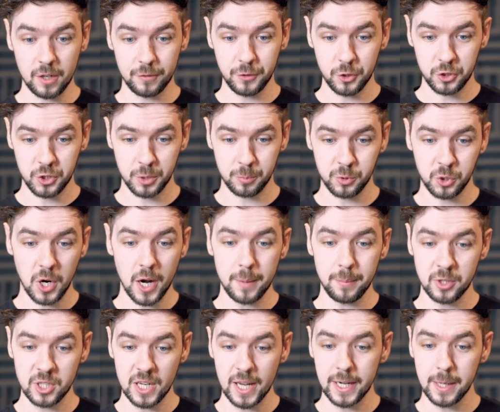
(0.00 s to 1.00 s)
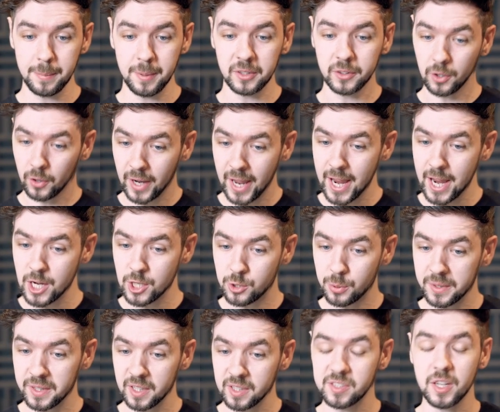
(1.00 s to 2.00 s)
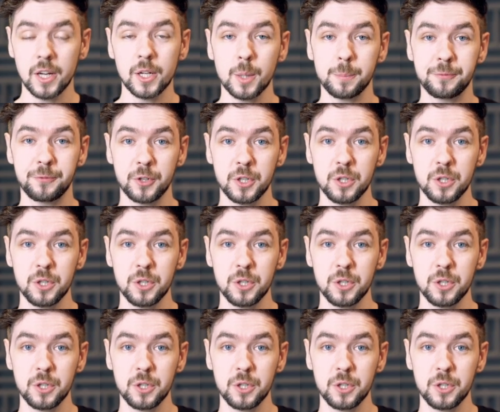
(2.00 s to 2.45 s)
of your subscribers lied about their age when they signed up for